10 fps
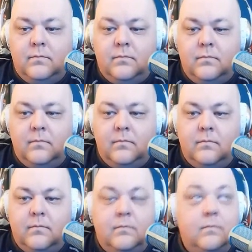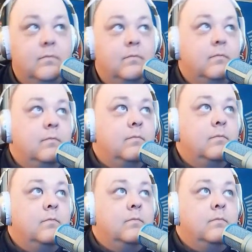
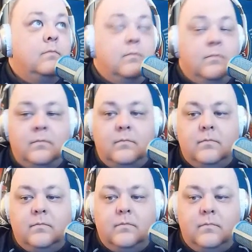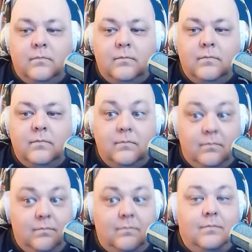
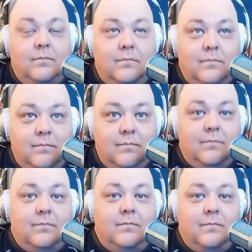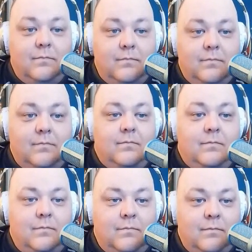
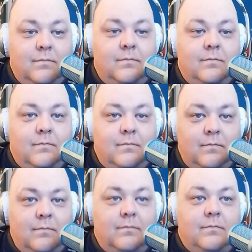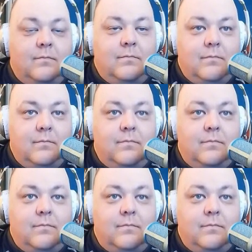[no speech]